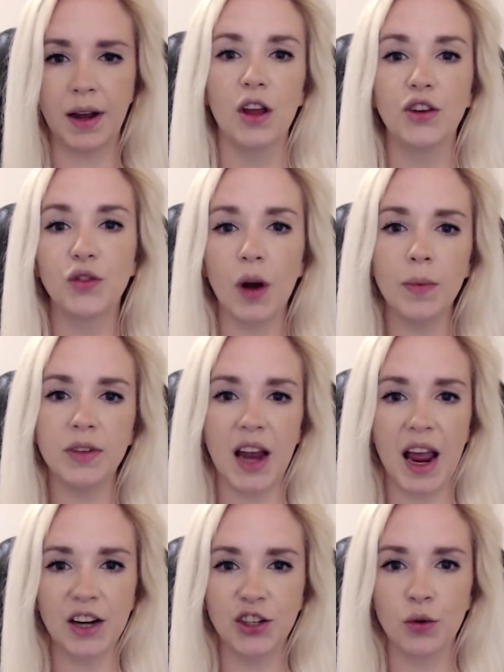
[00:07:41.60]
Trump's
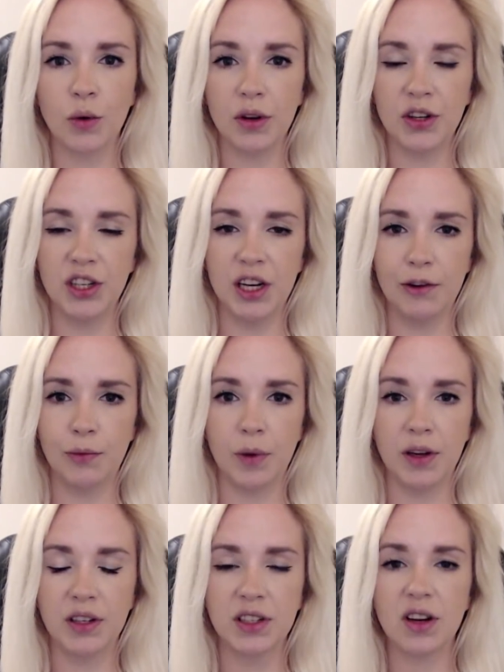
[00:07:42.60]
actual
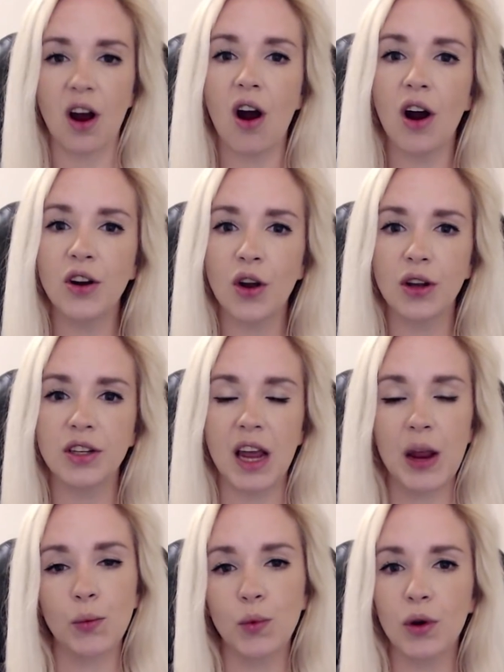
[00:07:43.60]
achievements are not
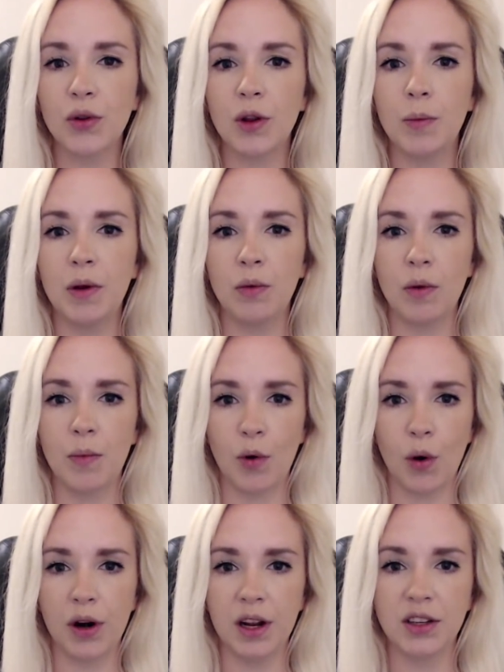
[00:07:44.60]
and will not be
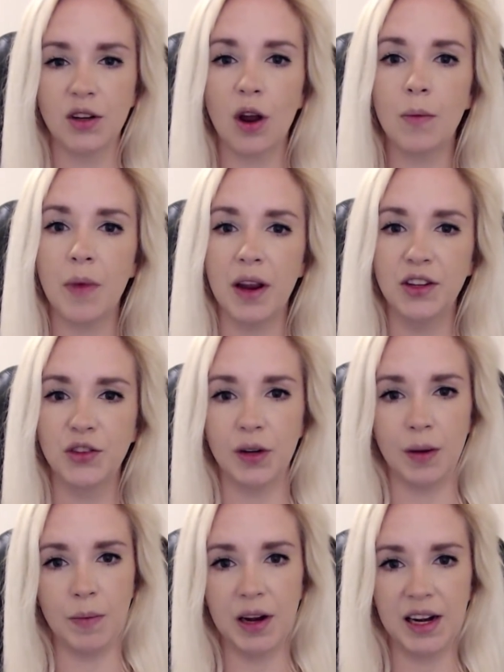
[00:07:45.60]
reported on
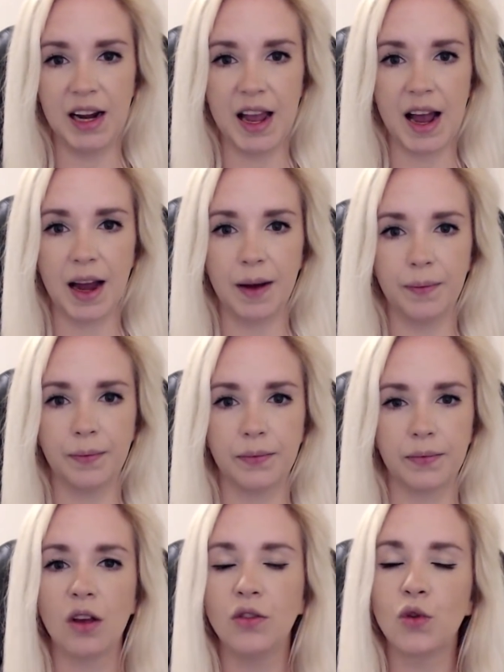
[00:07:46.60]
mainstream media.
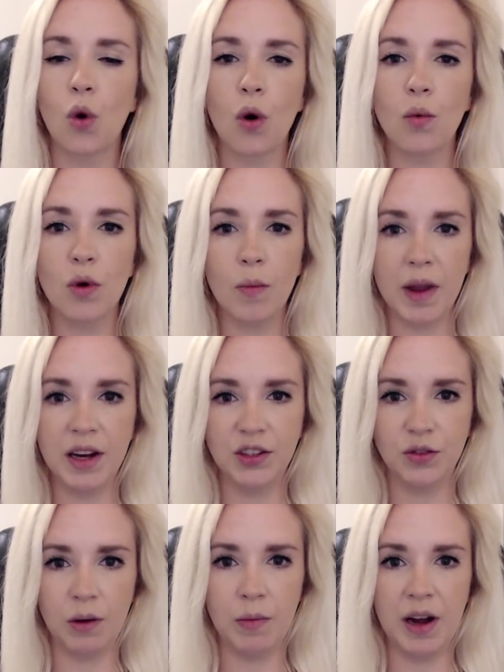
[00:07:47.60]
Nor will
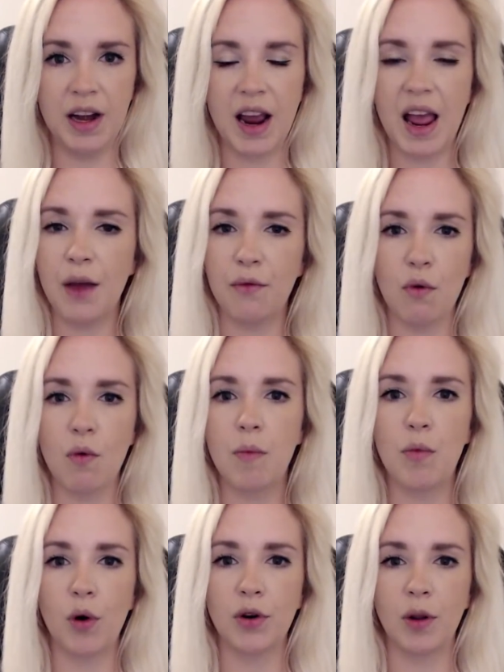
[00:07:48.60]
mainstream media ever
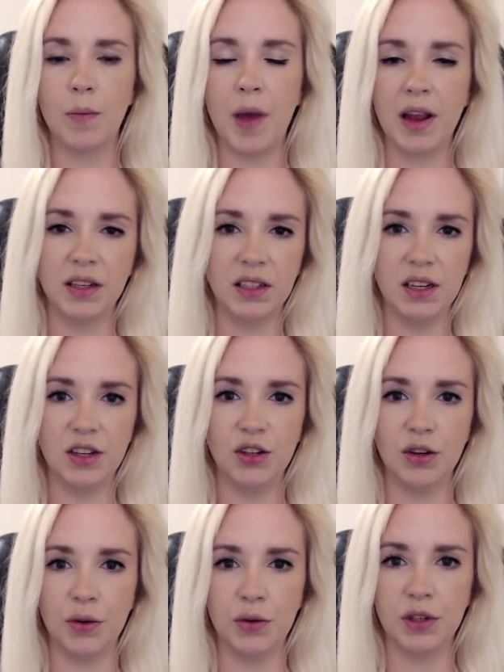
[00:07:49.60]
report on men's
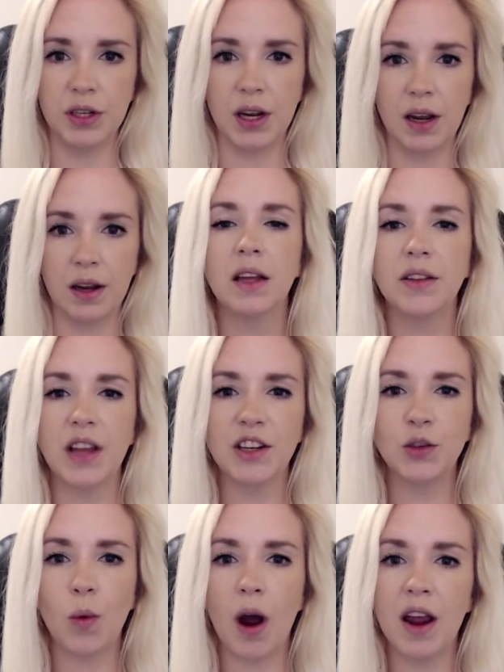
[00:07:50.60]
issues.
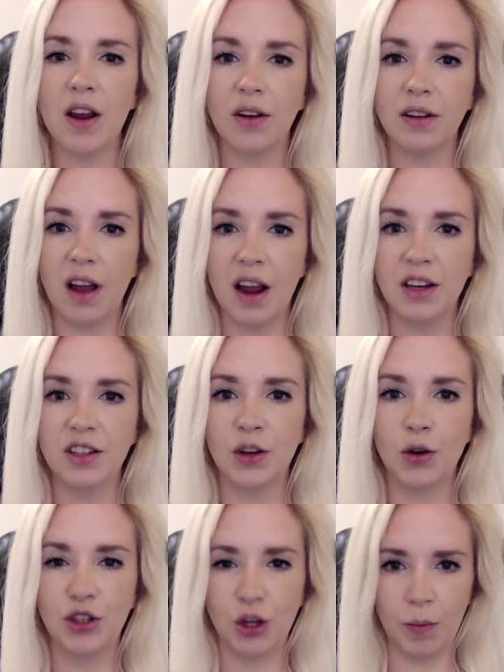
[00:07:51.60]
That's why online
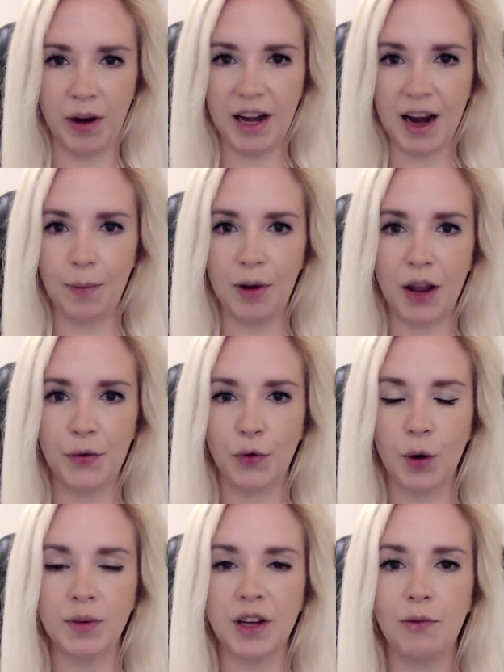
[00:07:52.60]
social media
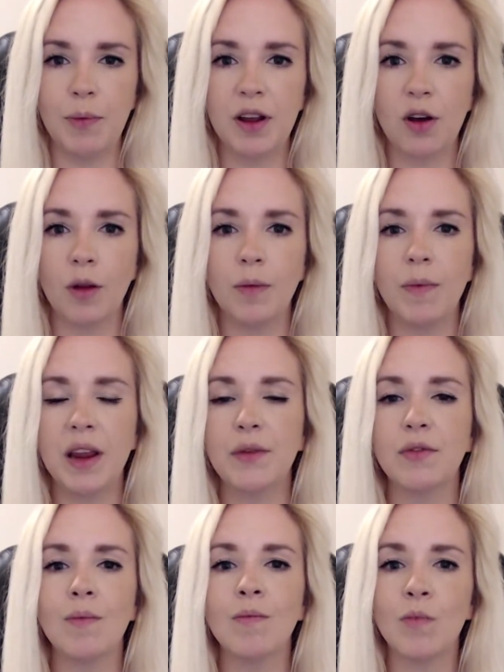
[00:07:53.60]
platforms have become
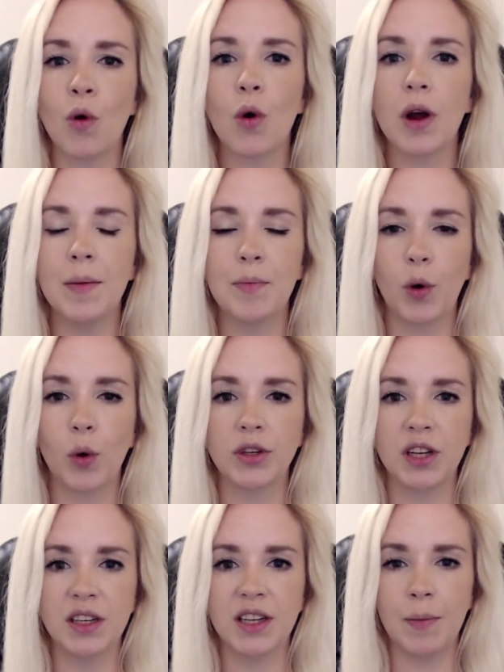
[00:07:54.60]
even more
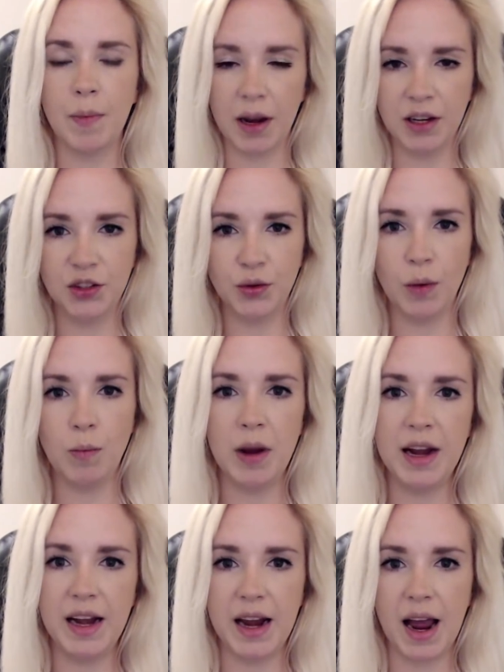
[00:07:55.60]
important than mainstream
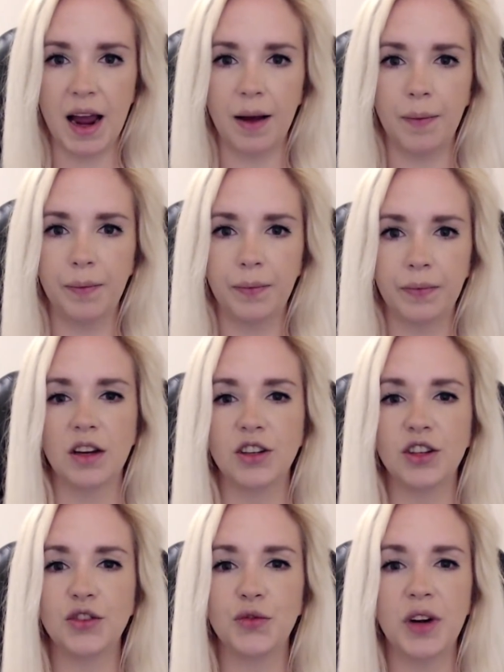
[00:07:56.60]
media.
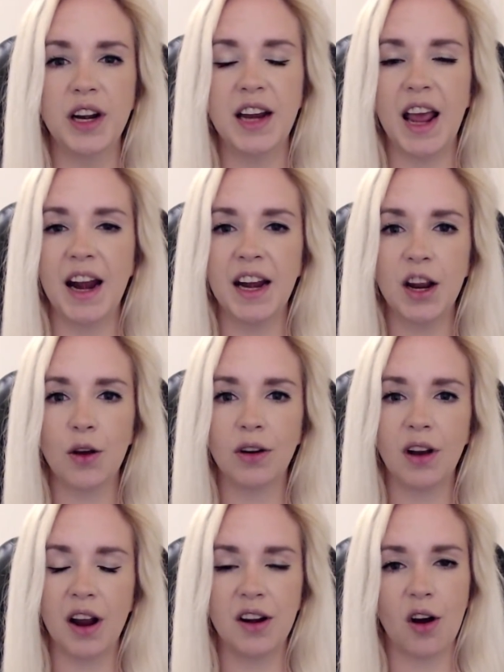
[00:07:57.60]
Just read any
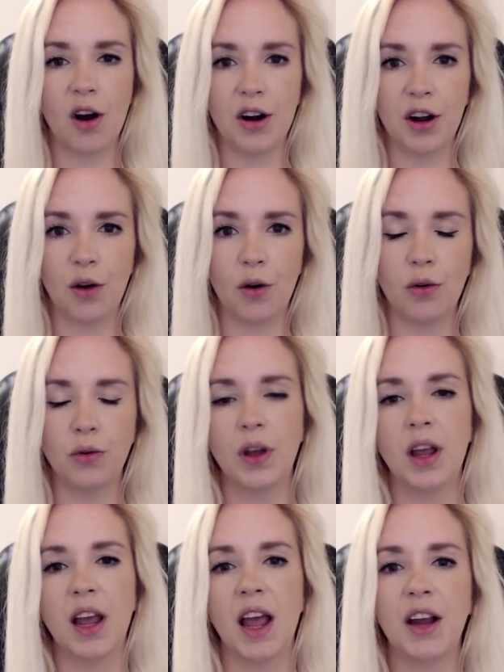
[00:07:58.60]
online article
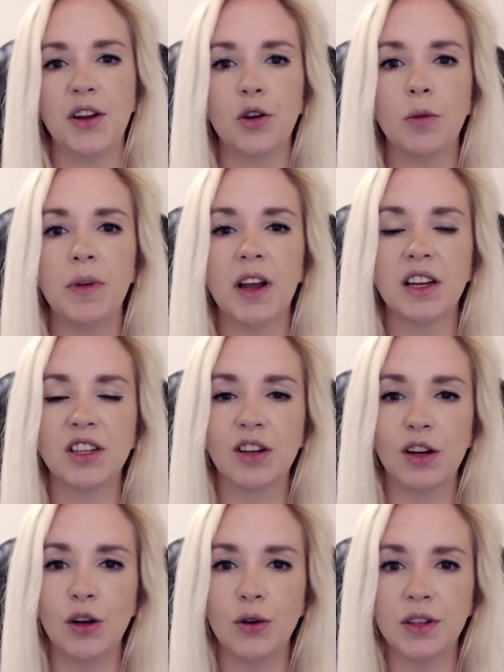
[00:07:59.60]
and you'll be
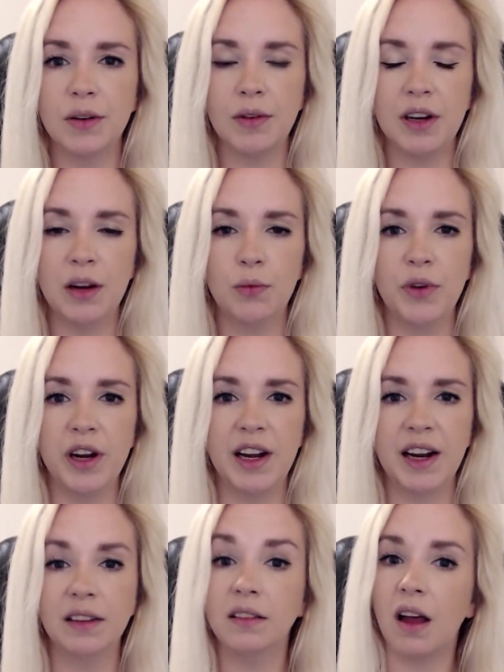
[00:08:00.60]
exclusively
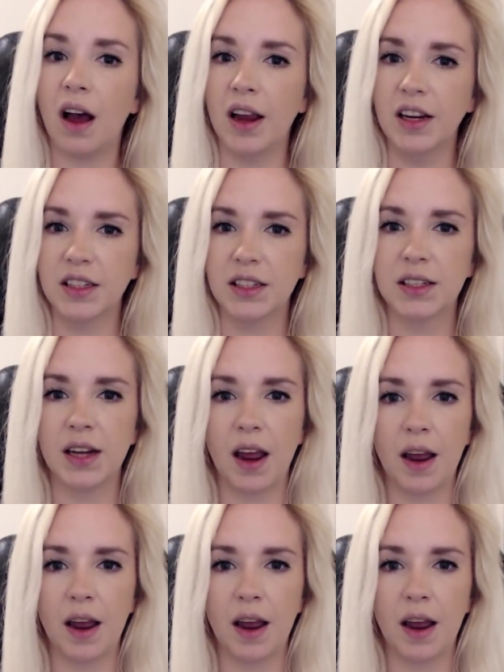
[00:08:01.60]
reading lies.